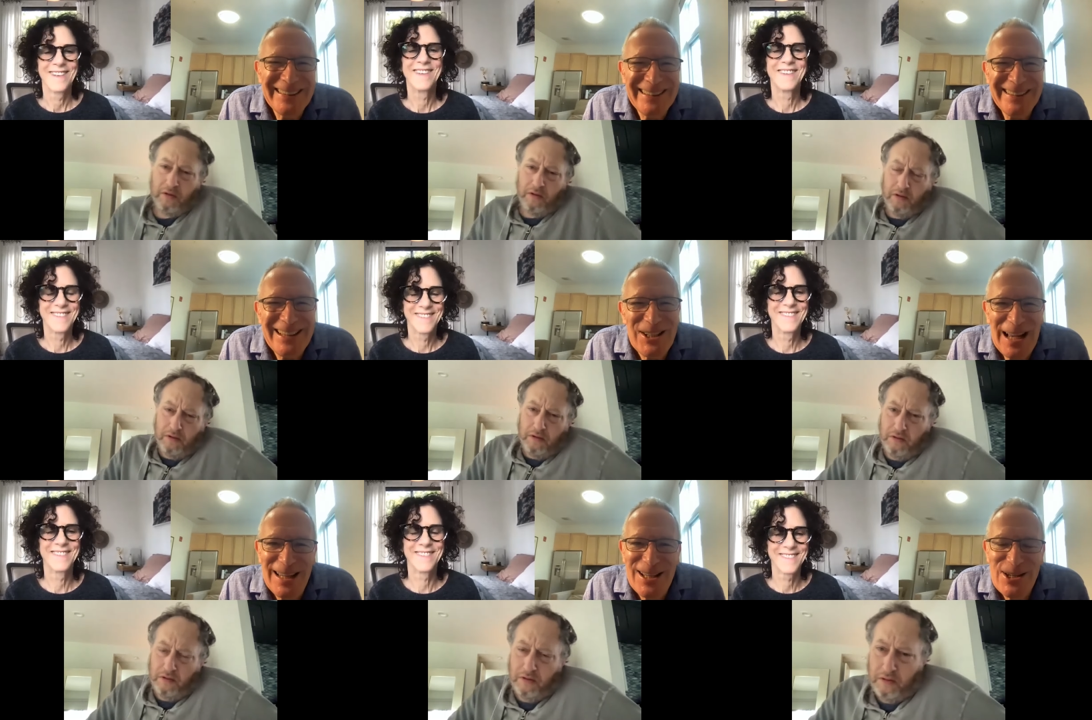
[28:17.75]
Speaker 1: the, the
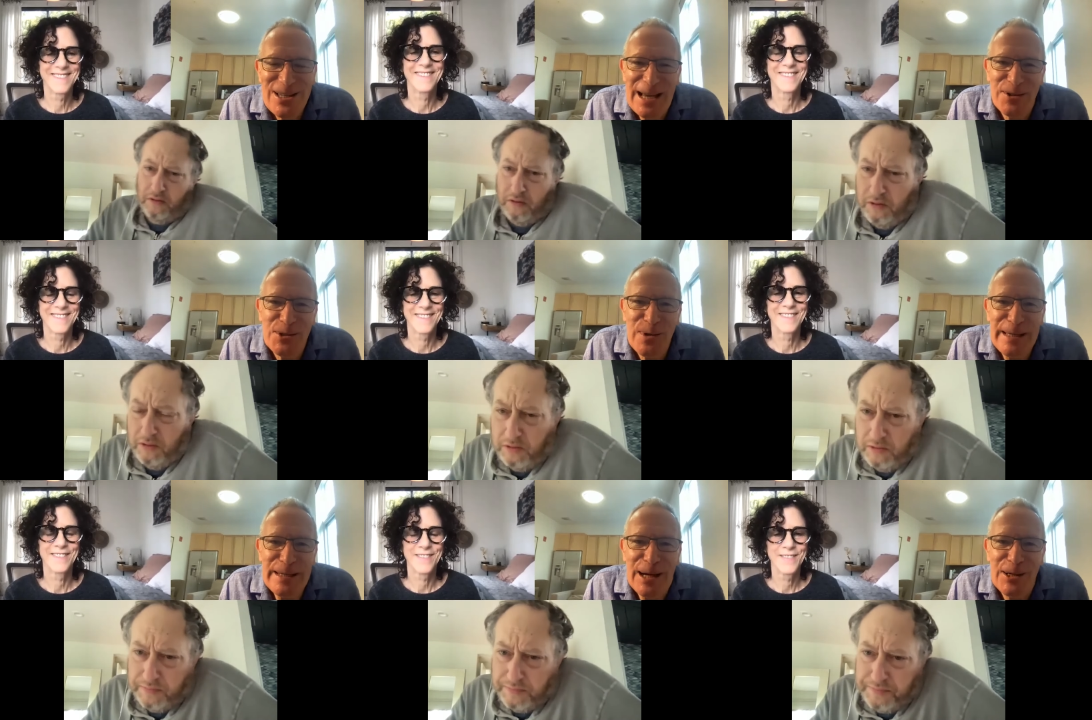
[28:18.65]
challenge is how do we
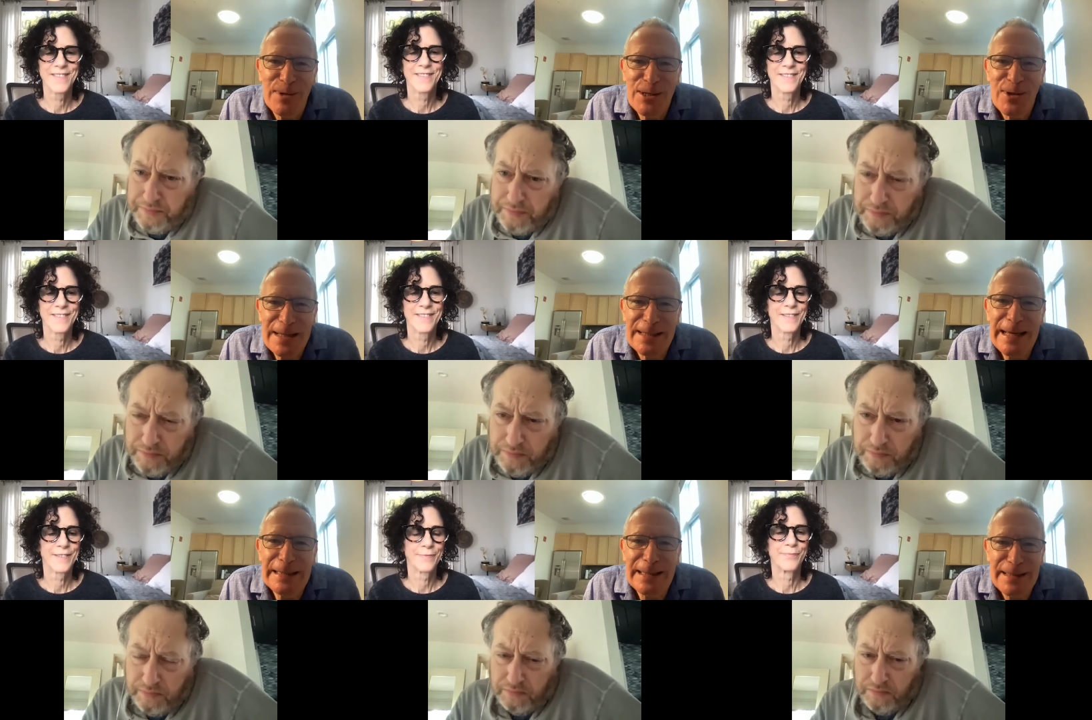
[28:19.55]
how do we
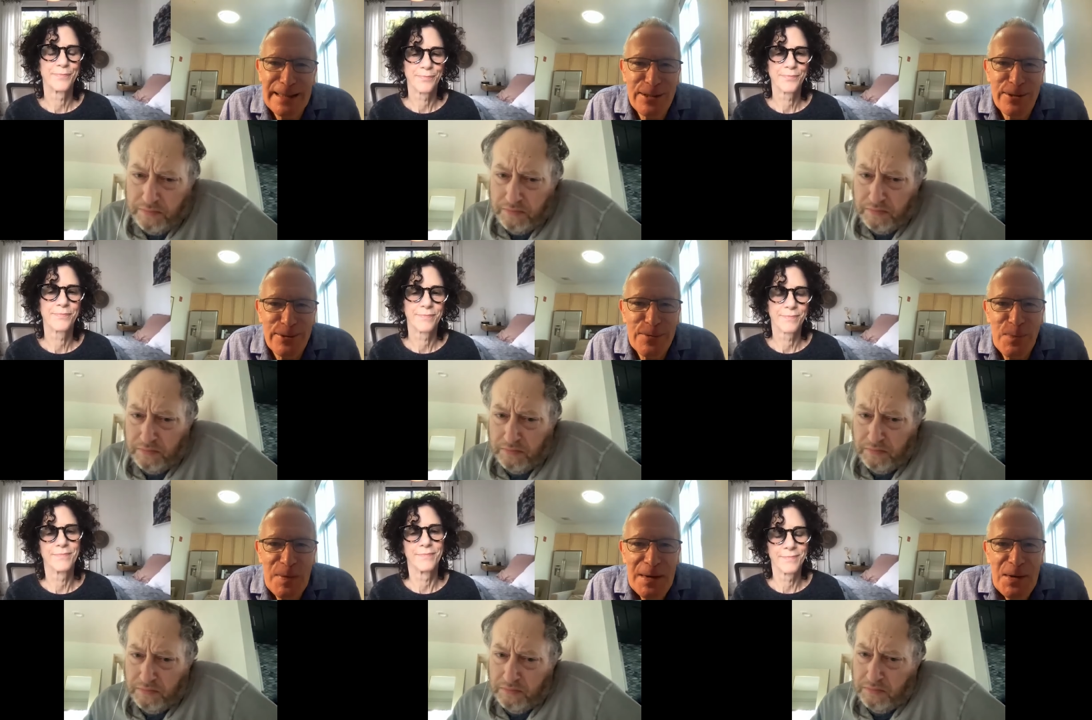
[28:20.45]
translate that into
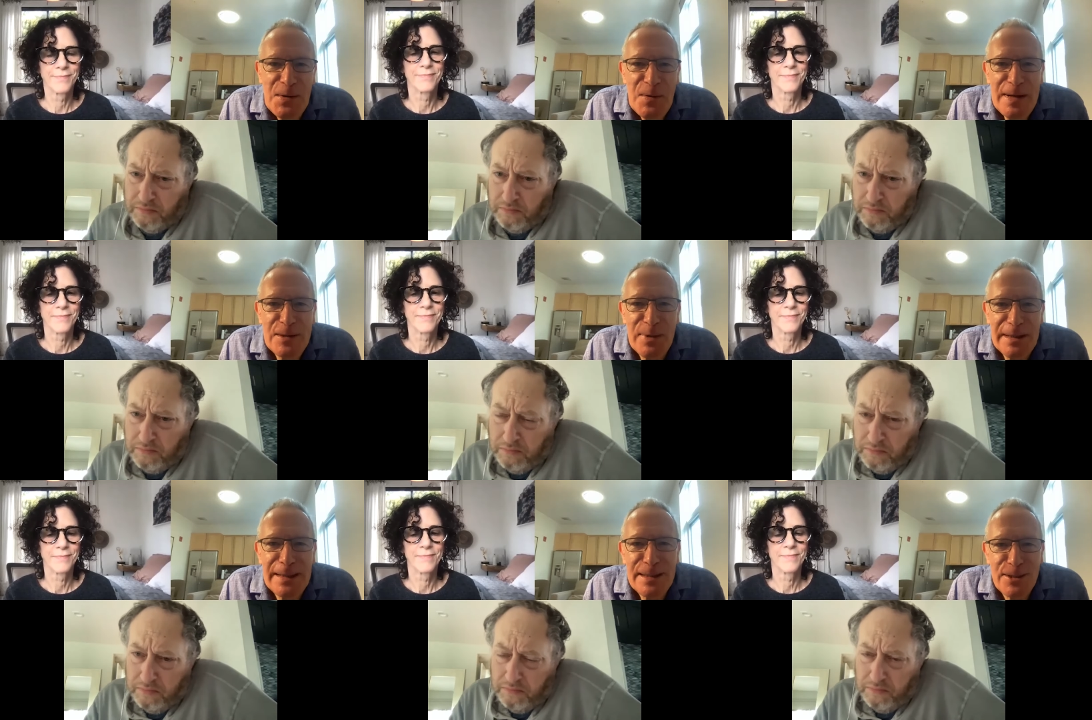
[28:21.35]
into
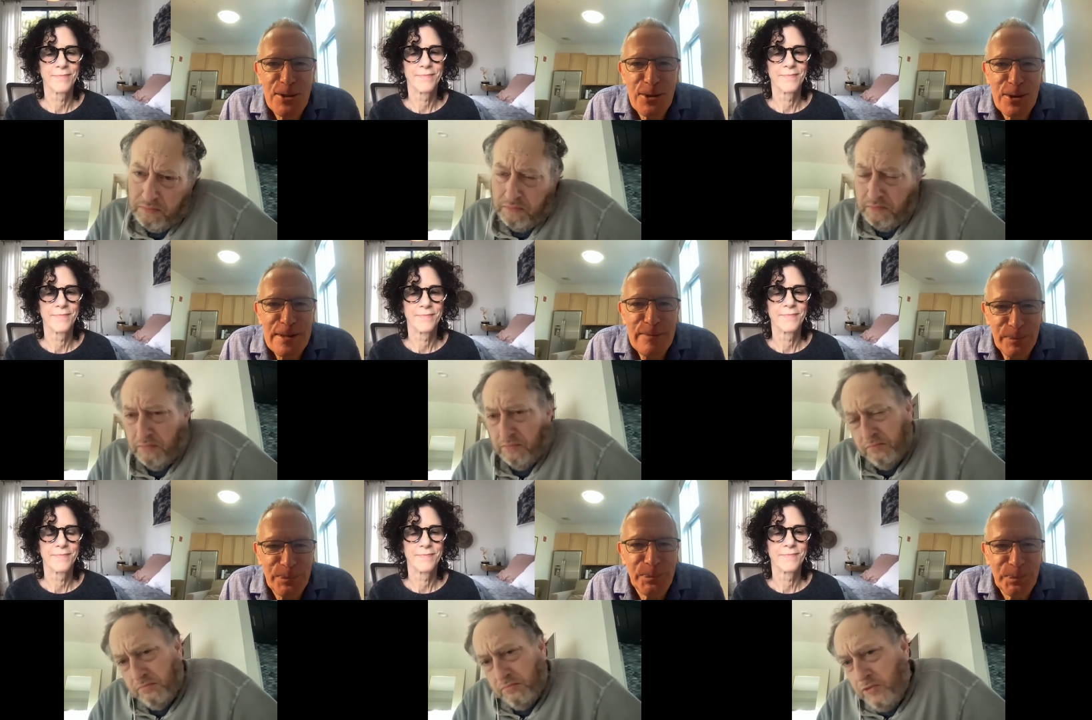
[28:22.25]
political institutions?
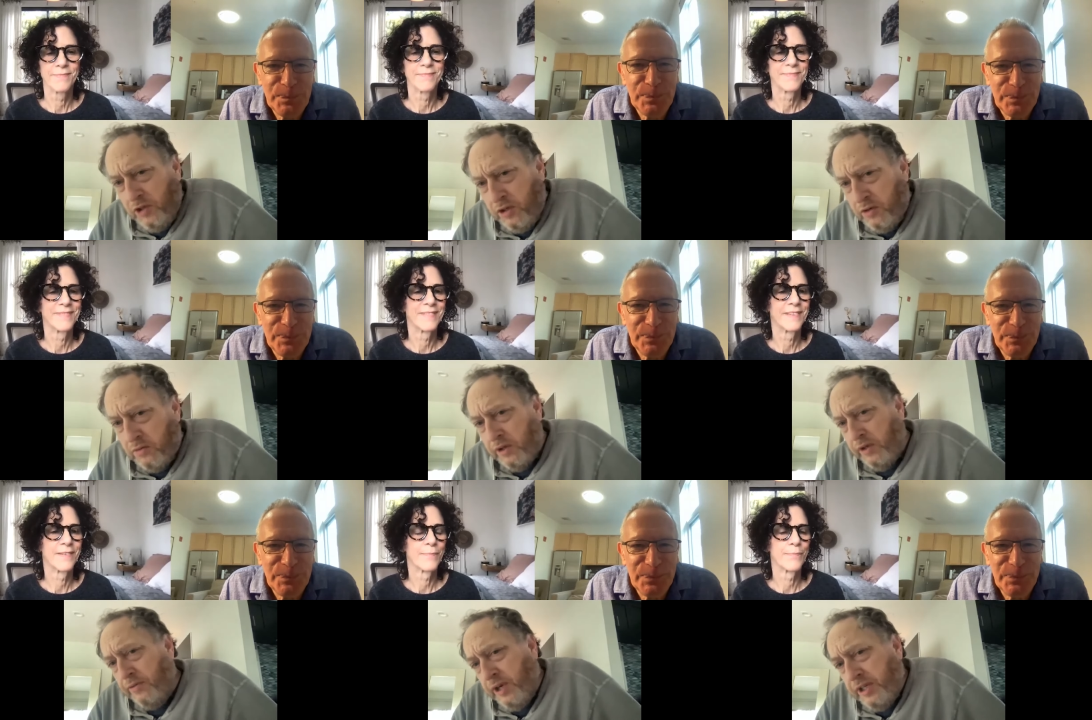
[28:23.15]
Speaker 2: You know, when you
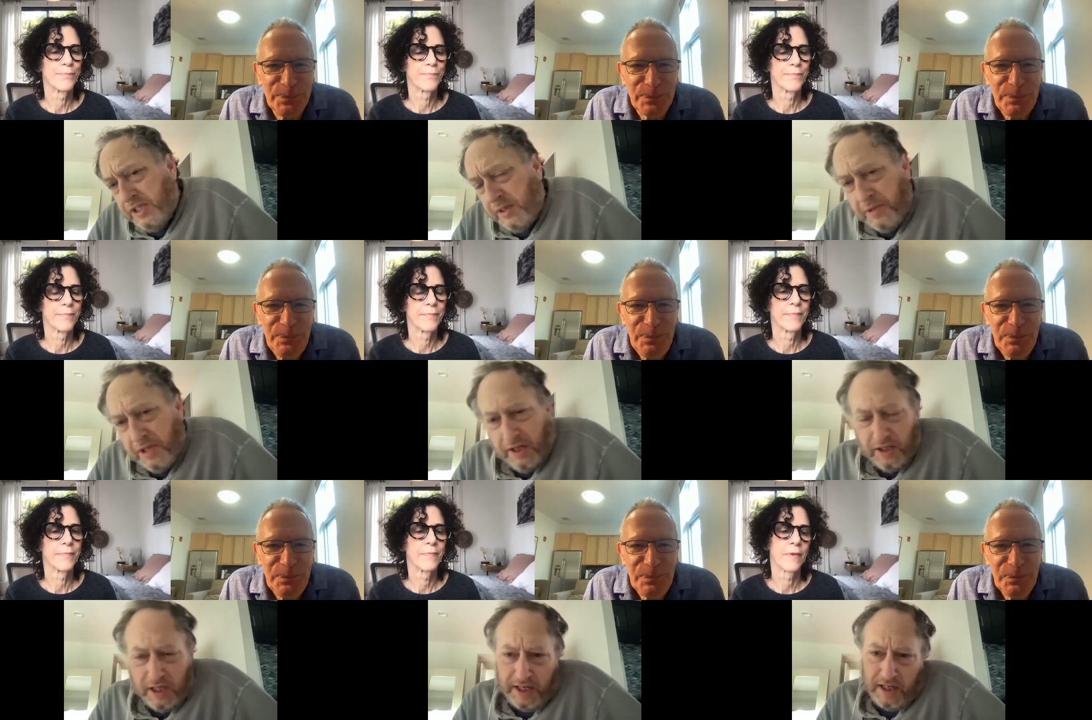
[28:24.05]
read something
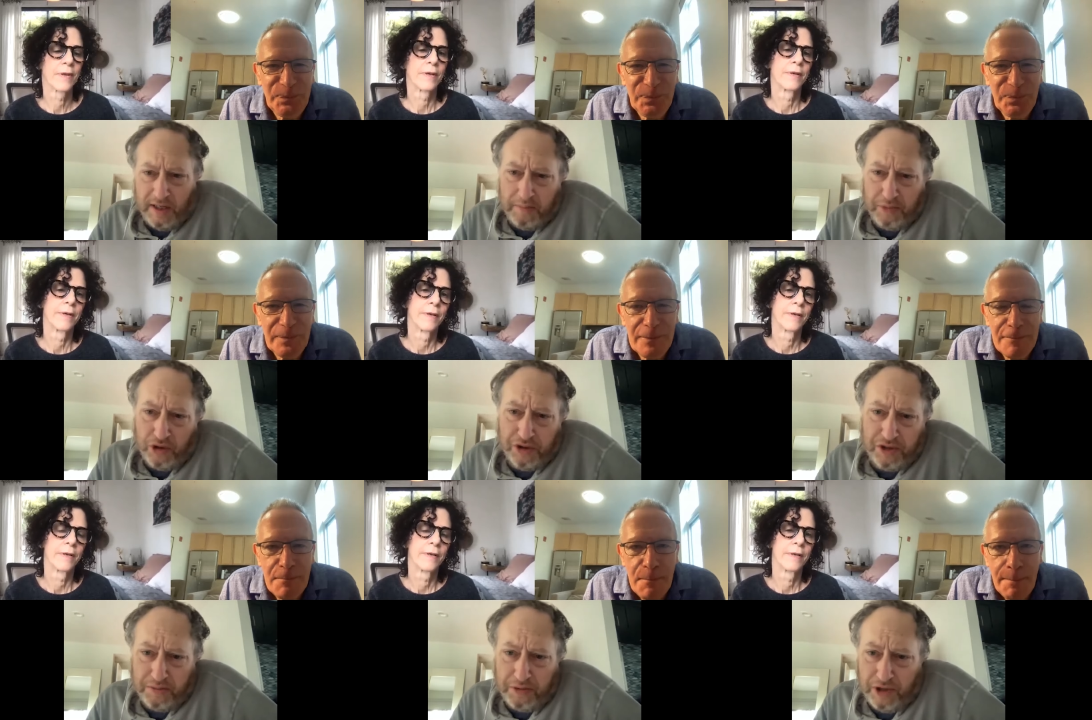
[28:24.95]
like um,
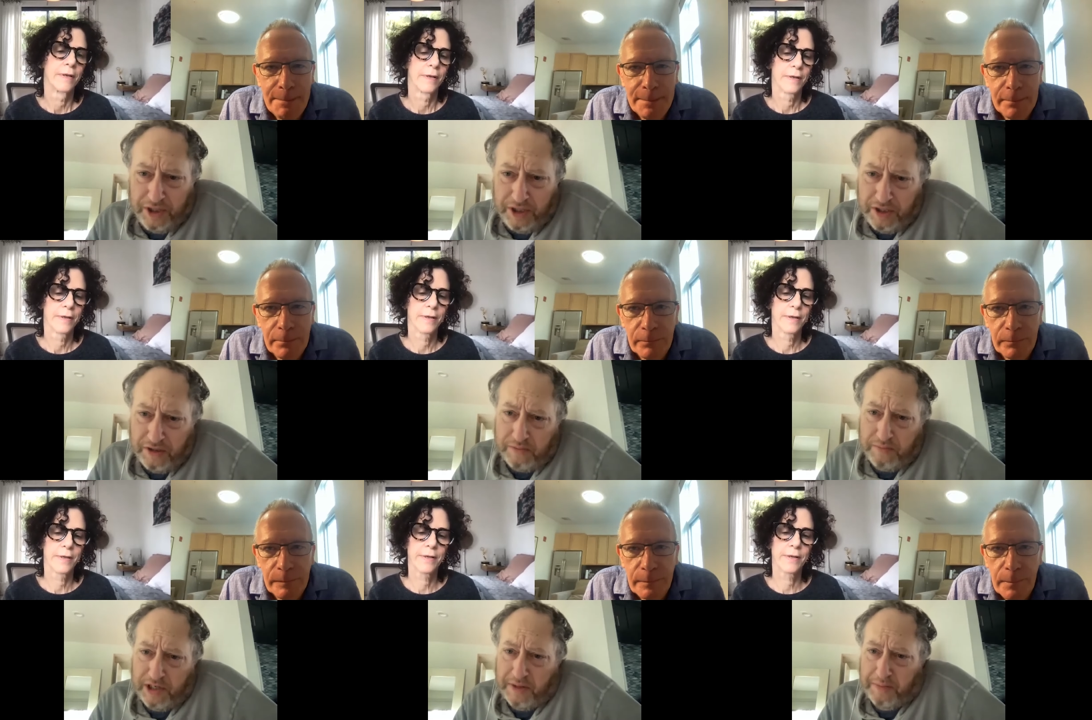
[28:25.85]
Borstal Boy, you know
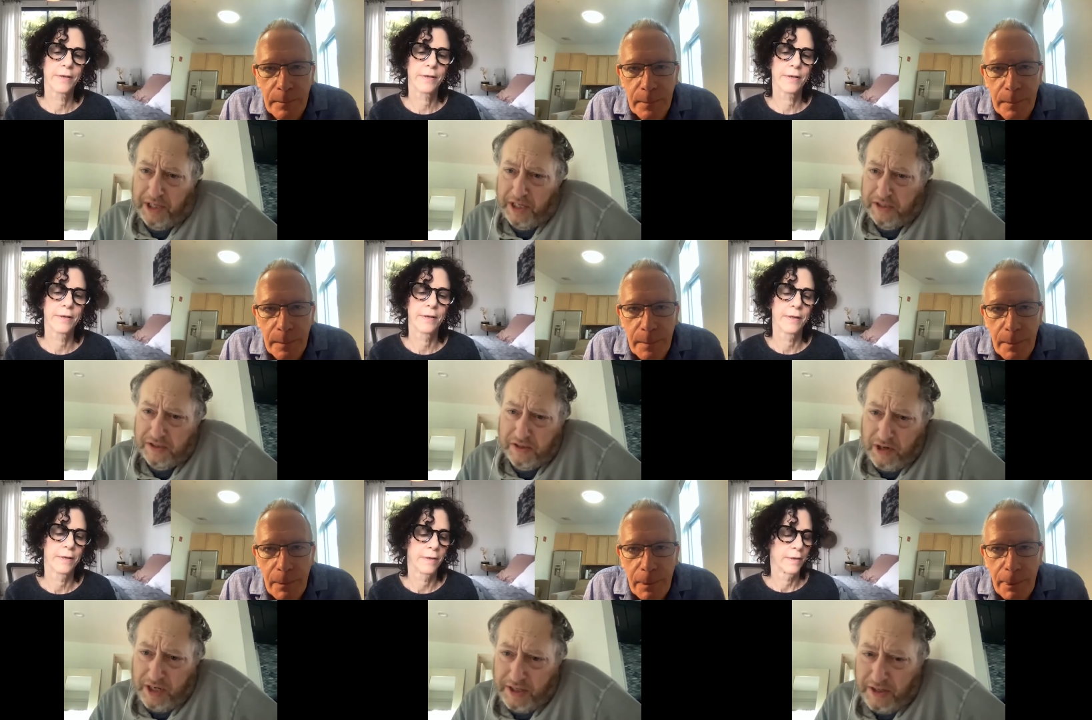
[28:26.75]
Brendan Behan's
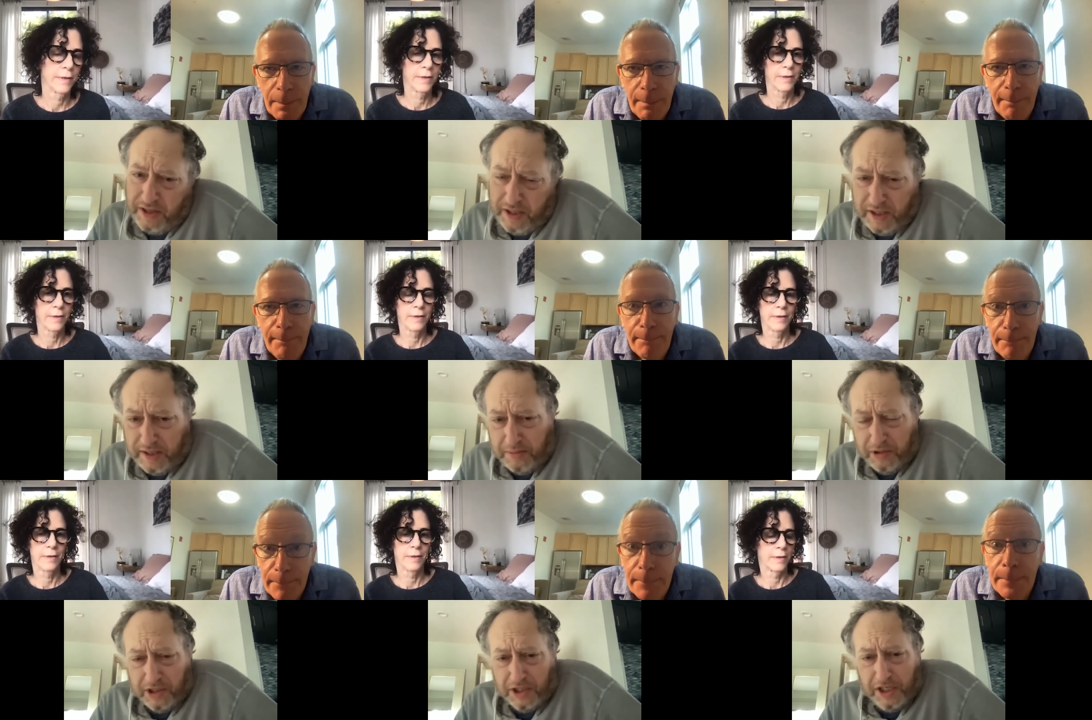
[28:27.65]
great uh, book.